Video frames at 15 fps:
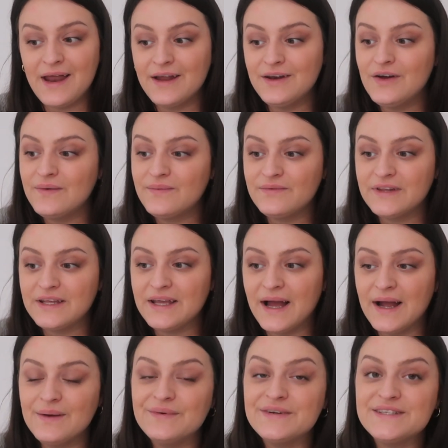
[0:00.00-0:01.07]
and hopefully
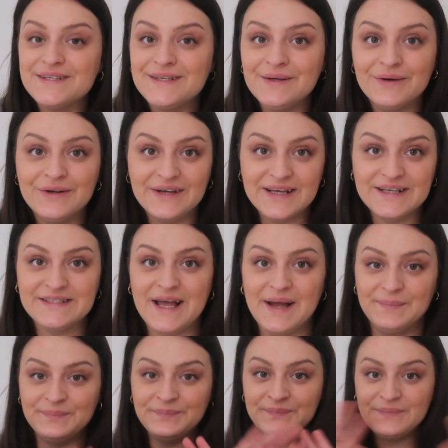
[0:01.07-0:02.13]
I will see you all next time.
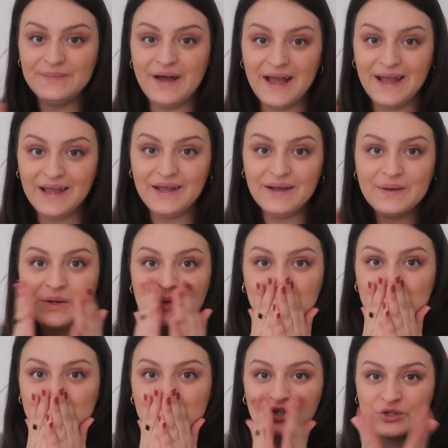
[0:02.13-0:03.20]

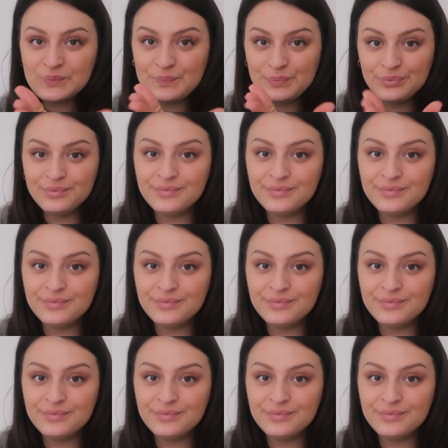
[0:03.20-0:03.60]
Bye.